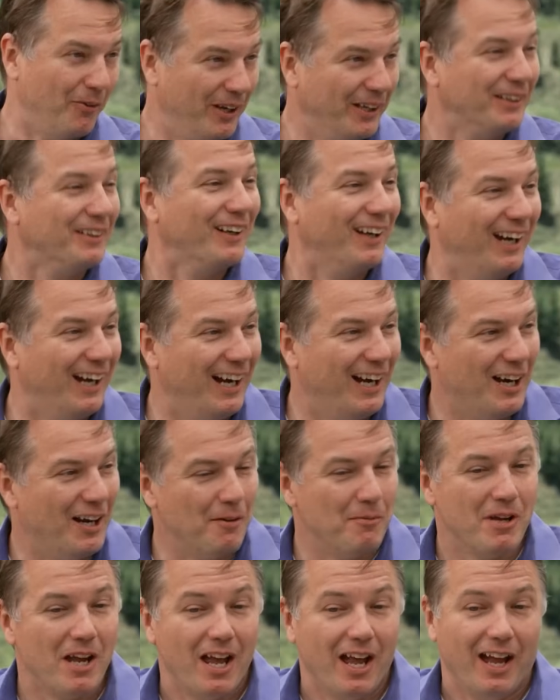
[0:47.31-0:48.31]
way.
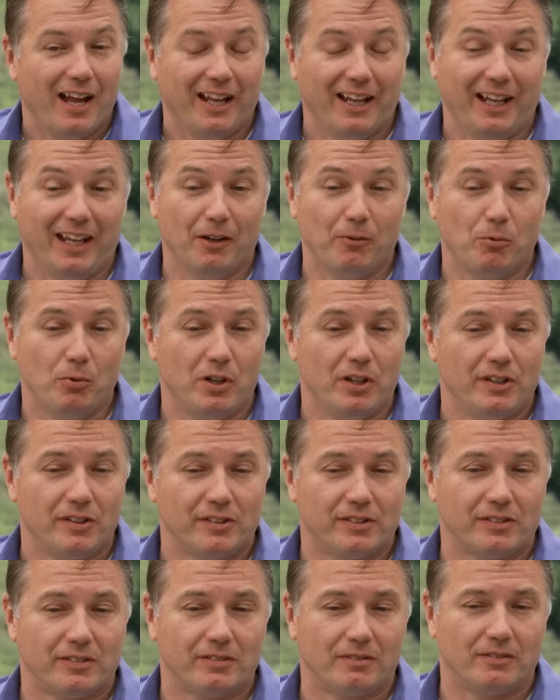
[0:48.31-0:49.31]
It
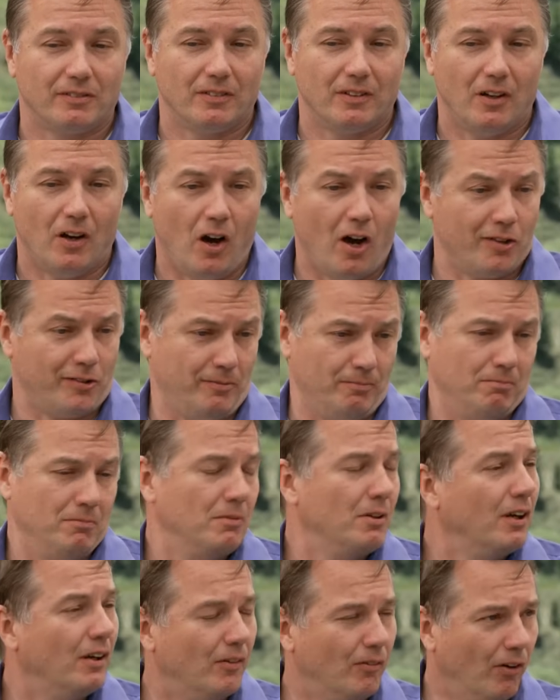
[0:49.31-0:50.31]
was awesome.
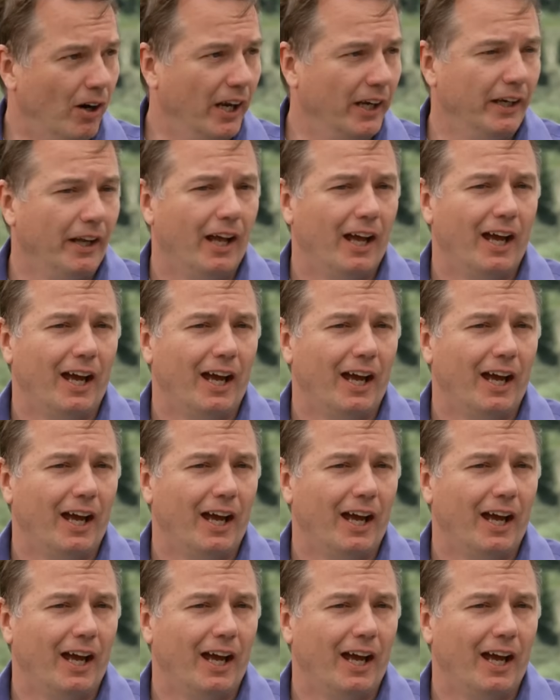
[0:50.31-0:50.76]
Right.